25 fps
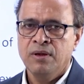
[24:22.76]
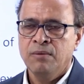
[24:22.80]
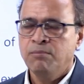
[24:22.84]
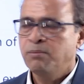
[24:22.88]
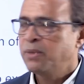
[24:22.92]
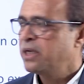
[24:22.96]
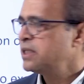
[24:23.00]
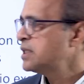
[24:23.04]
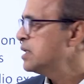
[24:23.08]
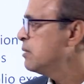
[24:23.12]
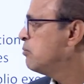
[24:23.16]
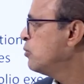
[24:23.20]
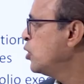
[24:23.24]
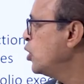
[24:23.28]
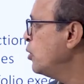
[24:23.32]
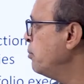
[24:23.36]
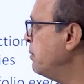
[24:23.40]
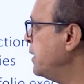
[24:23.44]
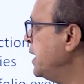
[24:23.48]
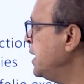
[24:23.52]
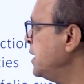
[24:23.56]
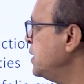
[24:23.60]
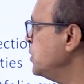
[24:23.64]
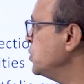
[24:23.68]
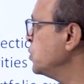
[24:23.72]
But the
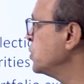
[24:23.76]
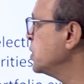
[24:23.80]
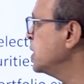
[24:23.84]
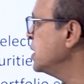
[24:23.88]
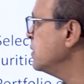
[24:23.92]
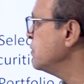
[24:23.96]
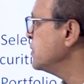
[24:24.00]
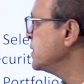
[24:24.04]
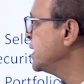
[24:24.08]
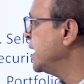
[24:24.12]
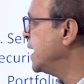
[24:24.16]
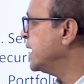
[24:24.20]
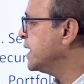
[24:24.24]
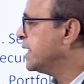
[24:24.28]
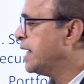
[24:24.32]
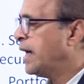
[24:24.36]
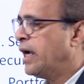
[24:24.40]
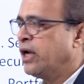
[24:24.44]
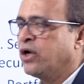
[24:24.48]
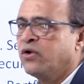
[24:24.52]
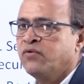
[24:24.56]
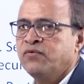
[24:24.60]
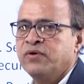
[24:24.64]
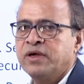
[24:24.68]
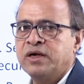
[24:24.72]
moment you give that
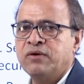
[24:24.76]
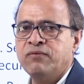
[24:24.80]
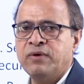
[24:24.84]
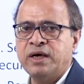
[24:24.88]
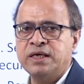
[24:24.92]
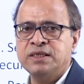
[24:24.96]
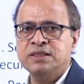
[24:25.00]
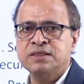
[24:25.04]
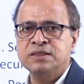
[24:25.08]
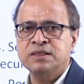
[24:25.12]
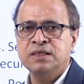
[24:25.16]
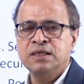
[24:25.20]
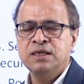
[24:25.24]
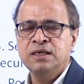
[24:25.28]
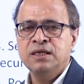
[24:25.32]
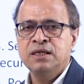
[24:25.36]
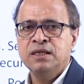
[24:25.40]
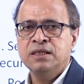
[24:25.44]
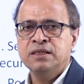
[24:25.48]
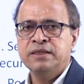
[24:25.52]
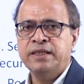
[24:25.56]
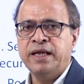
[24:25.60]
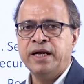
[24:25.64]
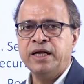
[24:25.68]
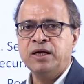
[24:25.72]
kind of advice,
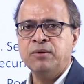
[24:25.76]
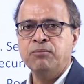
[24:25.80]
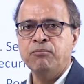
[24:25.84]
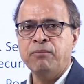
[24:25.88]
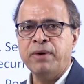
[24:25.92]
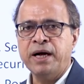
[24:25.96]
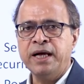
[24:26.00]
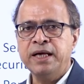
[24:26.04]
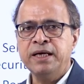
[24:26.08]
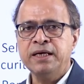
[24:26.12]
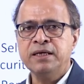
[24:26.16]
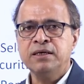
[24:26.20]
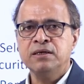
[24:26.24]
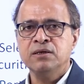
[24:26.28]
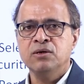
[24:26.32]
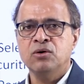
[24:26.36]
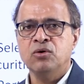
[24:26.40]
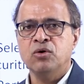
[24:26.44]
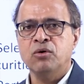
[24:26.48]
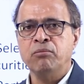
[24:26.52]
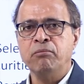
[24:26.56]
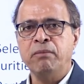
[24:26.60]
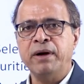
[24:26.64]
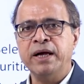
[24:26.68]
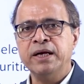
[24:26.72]
that might
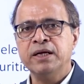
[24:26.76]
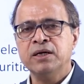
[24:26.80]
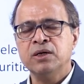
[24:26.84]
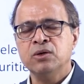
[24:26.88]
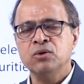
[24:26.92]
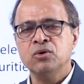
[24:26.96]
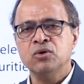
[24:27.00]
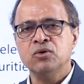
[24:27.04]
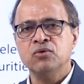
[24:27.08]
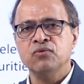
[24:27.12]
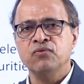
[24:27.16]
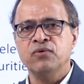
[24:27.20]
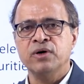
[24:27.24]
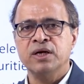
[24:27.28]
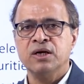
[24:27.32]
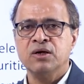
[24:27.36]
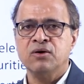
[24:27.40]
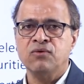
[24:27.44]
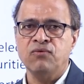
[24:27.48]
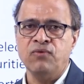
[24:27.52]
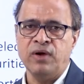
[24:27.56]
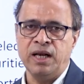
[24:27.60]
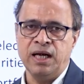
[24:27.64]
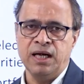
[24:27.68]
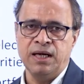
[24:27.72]
or might not work
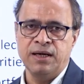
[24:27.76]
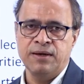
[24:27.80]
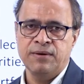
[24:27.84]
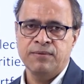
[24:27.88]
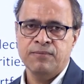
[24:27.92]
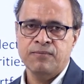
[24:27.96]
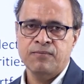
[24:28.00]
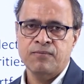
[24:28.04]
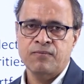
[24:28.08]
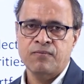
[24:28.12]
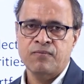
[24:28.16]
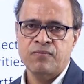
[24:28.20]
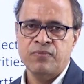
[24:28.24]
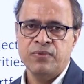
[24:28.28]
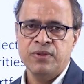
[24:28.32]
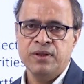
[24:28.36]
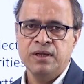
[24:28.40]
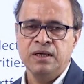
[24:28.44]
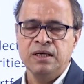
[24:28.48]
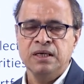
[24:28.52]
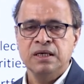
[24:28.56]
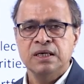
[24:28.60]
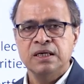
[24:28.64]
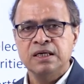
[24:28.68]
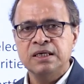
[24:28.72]
well.
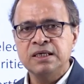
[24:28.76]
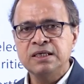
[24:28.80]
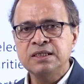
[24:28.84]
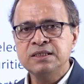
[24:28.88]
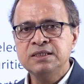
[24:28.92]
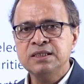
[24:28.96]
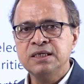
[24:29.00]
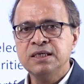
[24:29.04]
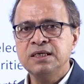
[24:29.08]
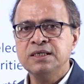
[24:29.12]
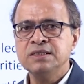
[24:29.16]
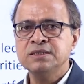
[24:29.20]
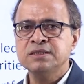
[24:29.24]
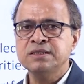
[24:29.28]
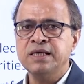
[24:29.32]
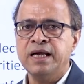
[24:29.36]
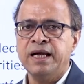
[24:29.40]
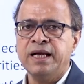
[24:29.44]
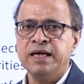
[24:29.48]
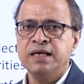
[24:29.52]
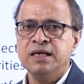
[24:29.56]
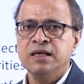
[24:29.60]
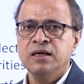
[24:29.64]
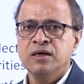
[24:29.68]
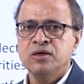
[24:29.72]
Reason is
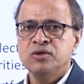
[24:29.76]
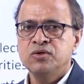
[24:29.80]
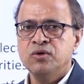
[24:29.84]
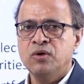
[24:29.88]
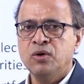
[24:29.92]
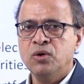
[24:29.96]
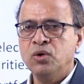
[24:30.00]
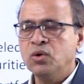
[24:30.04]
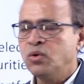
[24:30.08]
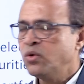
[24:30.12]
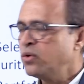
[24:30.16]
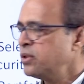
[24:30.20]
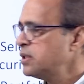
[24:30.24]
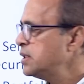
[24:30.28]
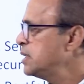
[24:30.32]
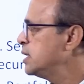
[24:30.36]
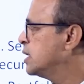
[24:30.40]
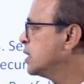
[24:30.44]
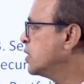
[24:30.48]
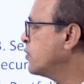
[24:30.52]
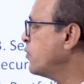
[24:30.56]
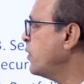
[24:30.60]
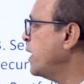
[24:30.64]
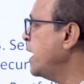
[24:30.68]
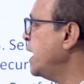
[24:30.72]
that you are not
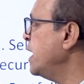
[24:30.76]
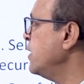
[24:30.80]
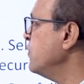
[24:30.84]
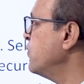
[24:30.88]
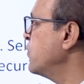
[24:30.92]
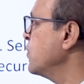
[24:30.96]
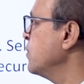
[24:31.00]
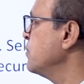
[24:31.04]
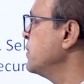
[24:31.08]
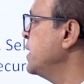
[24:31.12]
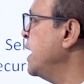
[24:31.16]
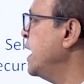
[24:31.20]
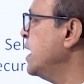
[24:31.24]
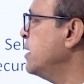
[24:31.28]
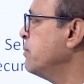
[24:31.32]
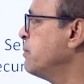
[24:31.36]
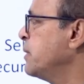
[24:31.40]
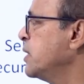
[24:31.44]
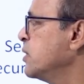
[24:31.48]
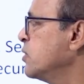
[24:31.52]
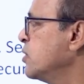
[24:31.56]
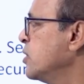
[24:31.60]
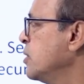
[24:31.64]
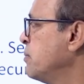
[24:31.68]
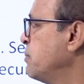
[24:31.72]
inquired from that
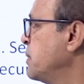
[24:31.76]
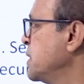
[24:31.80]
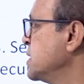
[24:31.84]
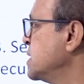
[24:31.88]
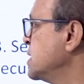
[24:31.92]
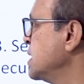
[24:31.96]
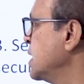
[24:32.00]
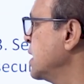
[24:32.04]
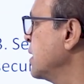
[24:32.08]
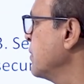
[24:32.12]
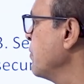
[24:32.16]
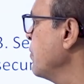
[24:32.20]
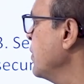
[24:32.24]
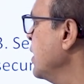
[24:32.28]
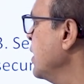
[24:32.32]
particular person